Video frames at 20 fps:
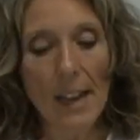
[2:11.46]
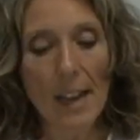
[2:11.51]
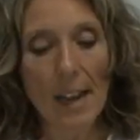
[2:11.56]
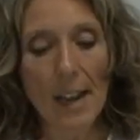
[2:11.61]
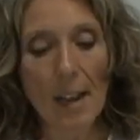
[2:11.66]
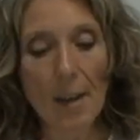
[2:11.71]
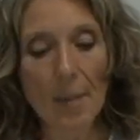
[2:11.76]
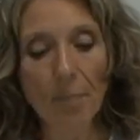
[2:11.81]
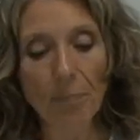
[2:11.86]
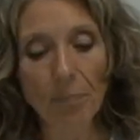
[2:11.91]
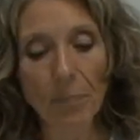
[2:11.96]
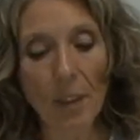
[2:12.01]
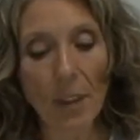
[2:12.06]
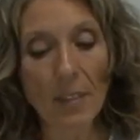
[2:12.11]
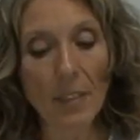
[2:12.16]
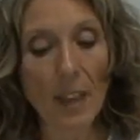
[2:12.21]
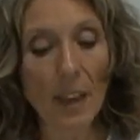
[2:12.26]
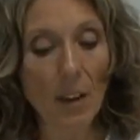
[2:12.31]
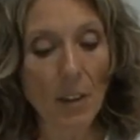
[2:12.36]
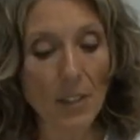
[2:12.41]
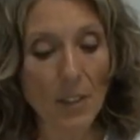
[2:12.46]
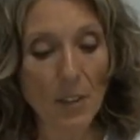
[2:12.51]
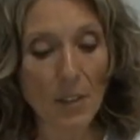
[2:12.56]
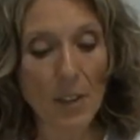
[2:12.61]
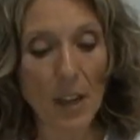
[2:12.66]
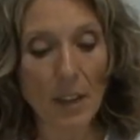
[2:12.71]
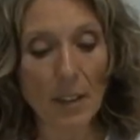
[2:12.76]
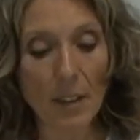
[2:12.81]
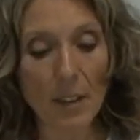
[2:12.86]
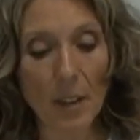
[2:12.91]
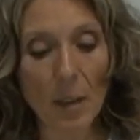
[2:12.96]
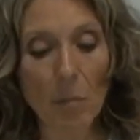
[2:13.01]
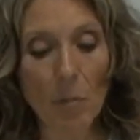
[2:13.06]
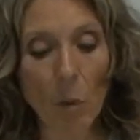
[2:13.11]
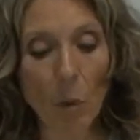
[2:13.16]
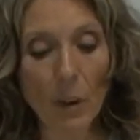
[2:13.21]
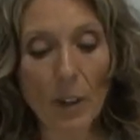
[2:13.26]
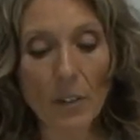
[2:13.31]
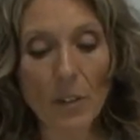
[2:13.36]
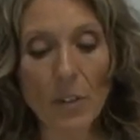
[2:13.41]
Um, they also stated that
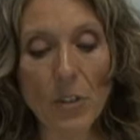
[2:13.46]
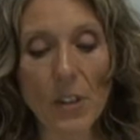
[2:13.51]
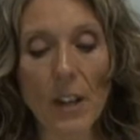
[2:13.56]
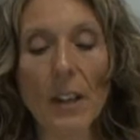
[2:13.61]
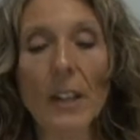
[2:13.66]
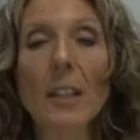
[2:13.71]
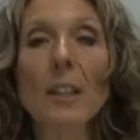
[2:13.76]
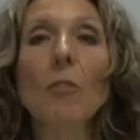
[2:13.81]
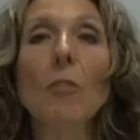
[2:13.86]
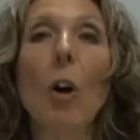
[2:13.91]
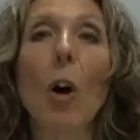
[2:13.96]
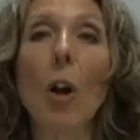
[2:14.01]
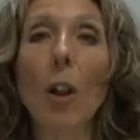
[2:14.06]
more understanding of